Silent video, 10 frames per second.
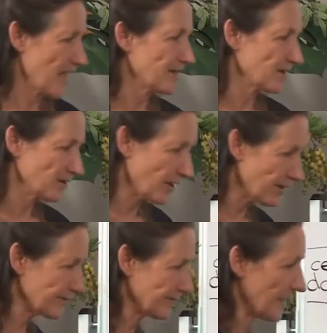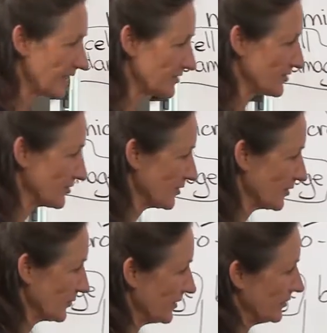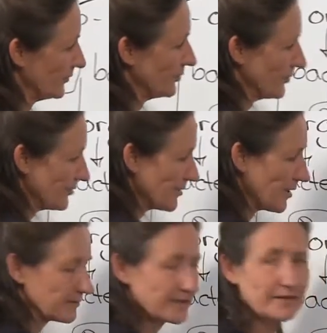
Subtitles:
And a lot of it has to do with the poor old